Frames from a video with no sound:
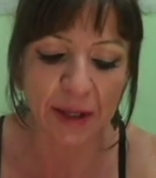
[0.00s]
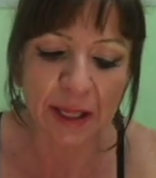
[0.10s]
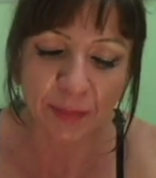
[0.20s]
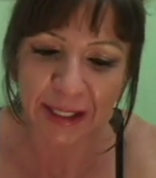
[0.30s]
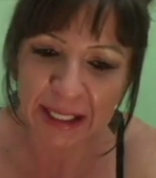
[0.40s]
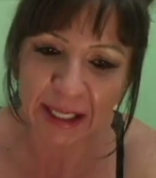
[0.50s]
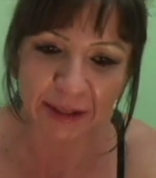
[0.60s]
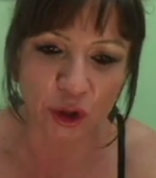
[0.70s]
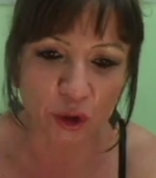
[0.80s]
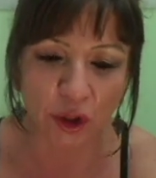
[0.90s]
in the beginning
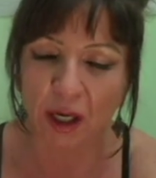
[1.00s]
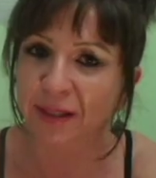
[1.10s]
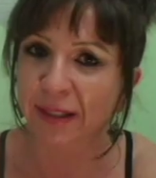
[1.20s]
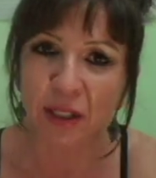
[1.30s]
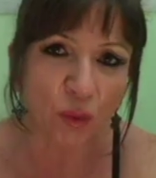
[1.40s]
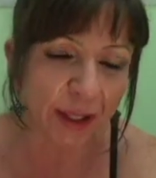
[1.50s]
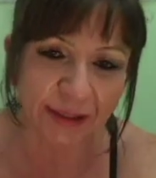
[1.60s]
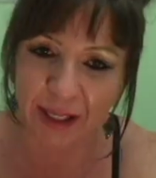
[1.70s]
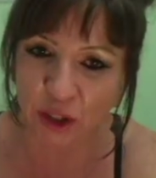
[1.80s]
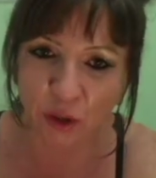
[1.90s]
I told you guys I didn't want
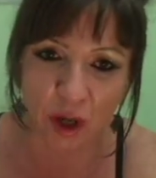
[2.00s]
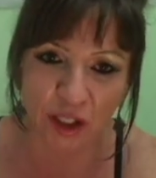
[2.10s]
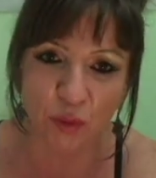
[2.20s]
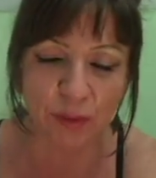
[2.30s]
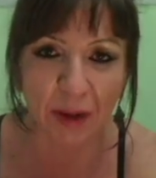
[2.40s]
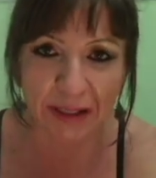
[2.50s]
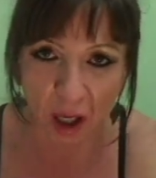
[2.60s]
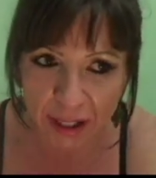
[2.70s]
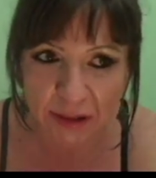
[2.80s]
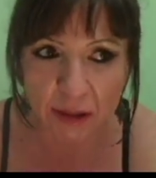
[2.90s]
to tell you guys what my
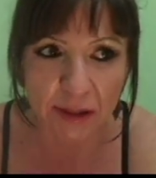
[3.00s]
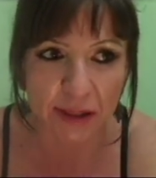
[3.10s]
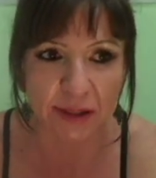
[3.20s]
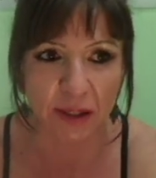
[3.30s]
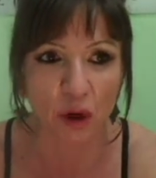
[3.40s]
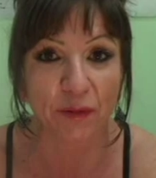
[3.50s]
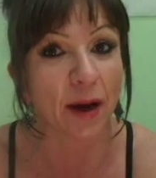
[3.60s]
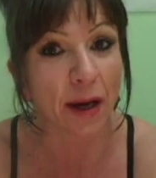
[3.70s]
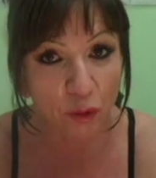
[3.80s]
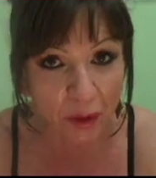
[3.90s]
diet consisted of,
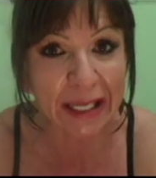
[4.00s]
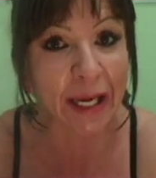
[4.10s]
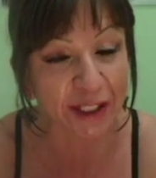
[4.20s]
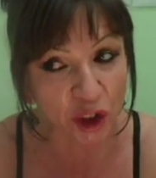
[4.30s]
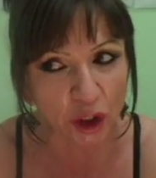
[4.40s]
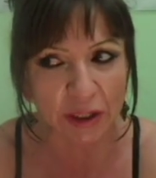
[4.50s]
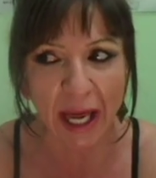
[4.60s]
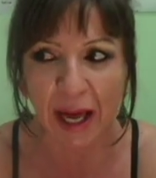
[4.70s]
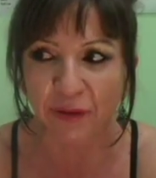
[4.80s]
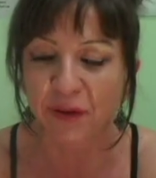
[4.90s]
and I shouldn't
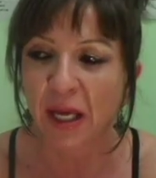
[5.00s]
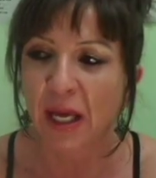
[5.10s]
have,